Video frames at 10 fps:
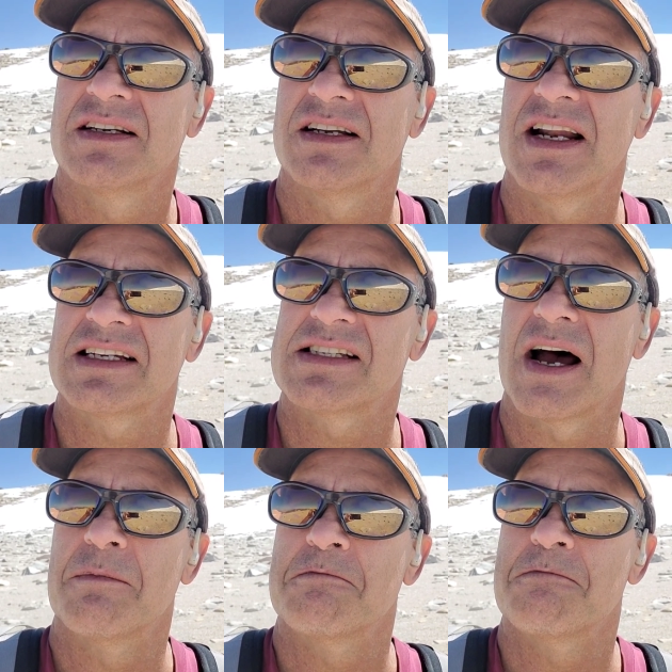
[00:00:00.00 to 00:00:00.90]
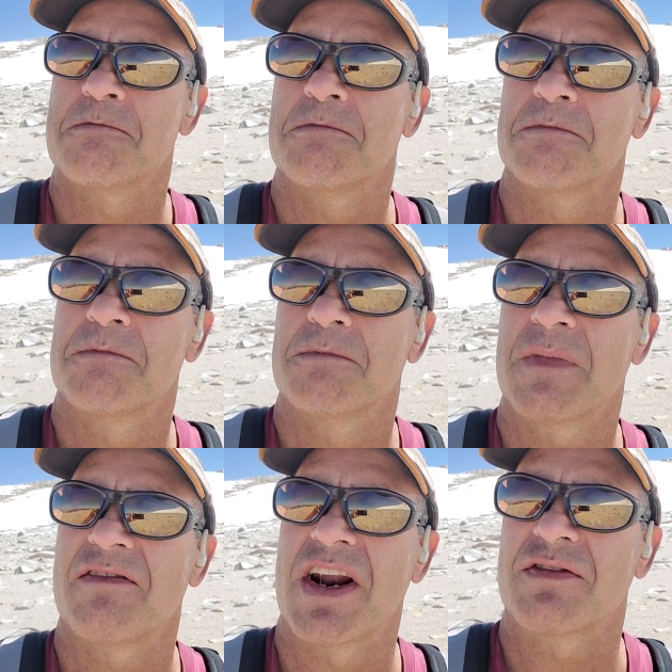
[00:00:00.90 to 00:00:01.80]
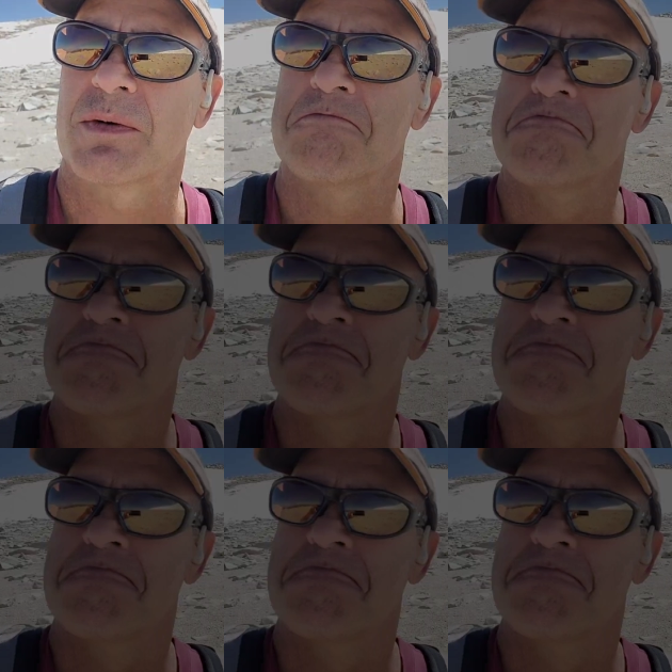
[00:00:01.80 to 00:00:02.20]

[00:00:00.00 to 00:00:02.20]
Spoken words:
to the next stop. Have a nice one.